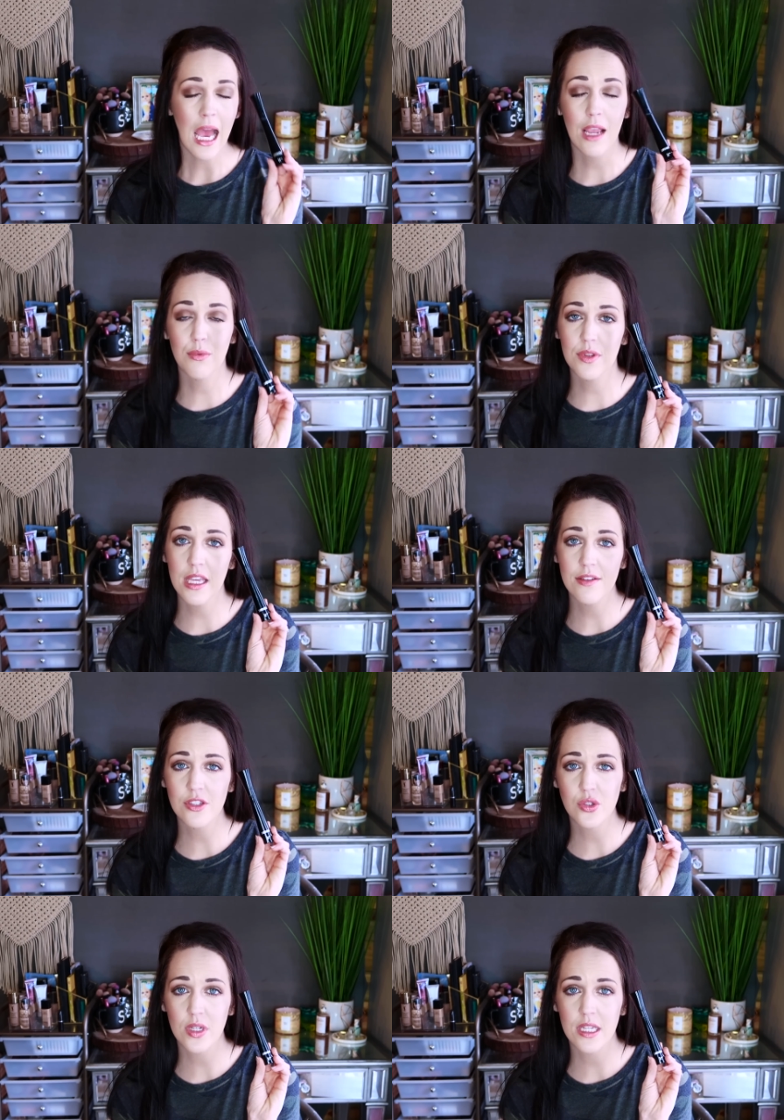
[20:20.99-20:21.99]
I really have
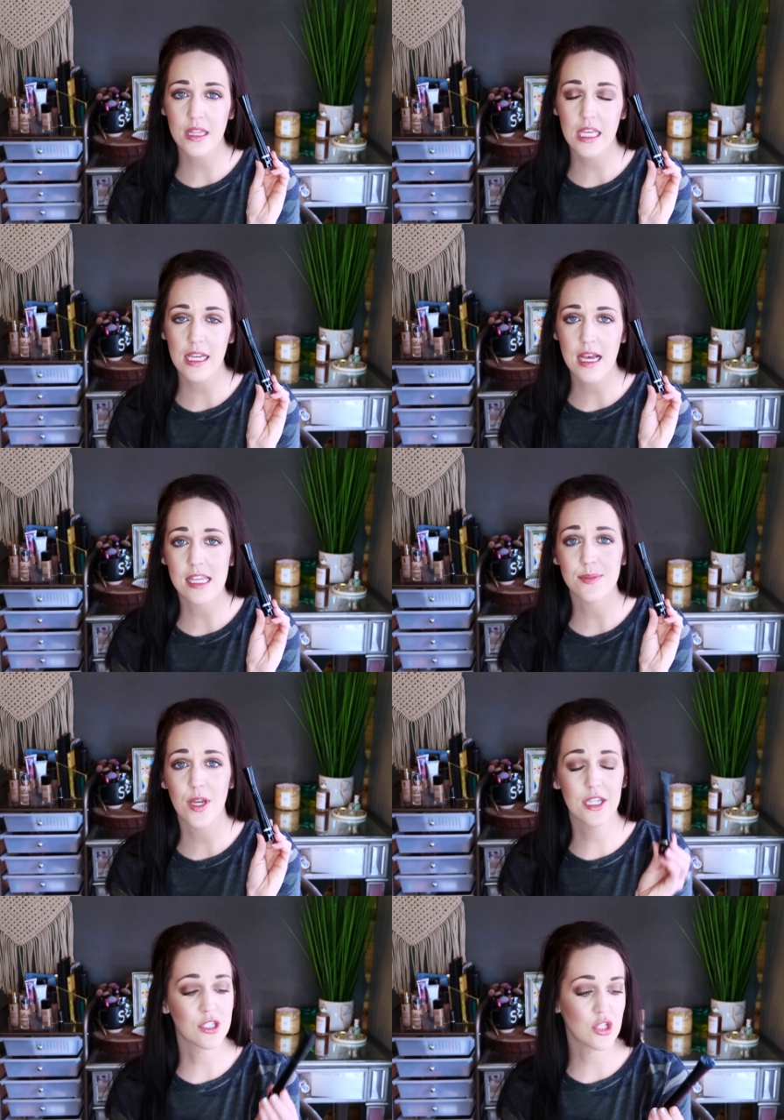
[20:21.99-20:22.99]
enjoyed the IT
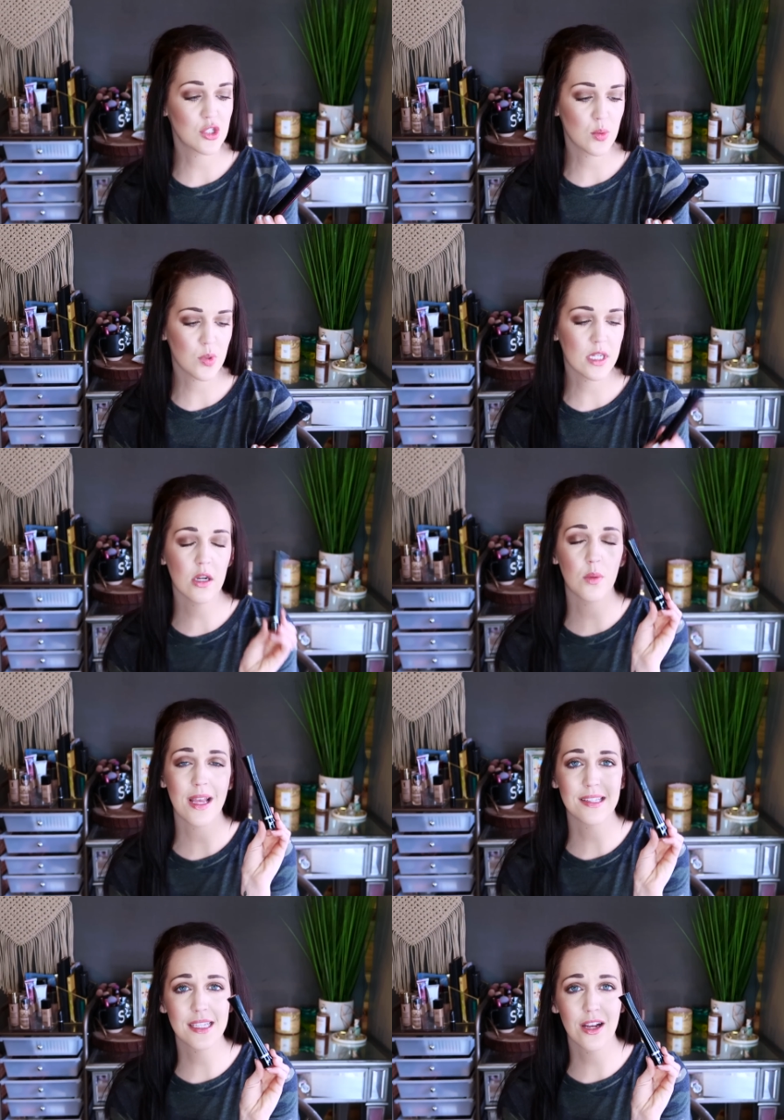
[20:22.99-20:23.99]
Cosmetics Superhero
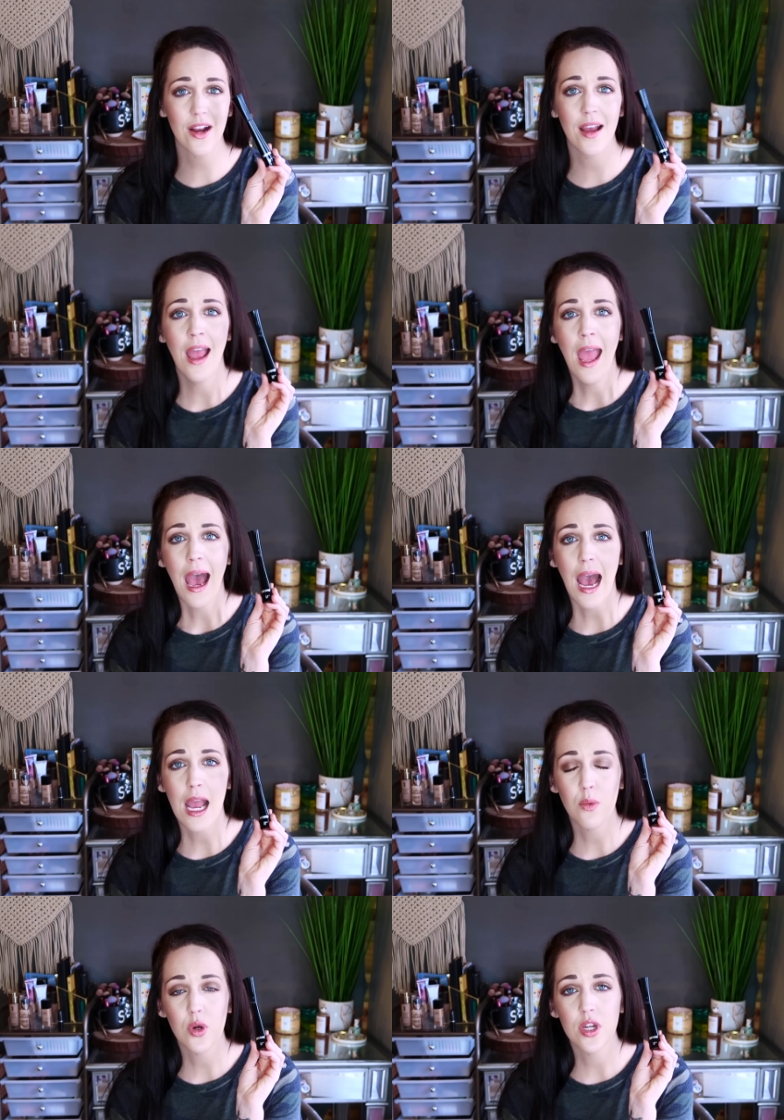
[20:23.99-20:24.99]
Mascara.
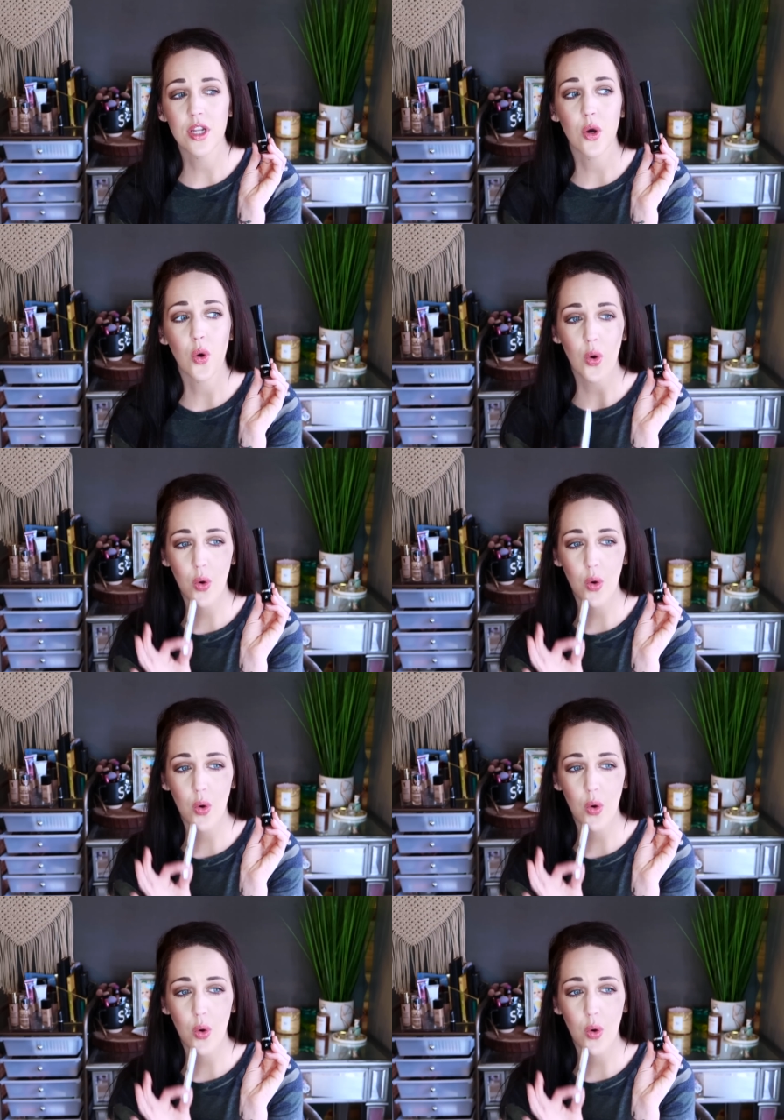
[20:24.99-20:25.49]
I would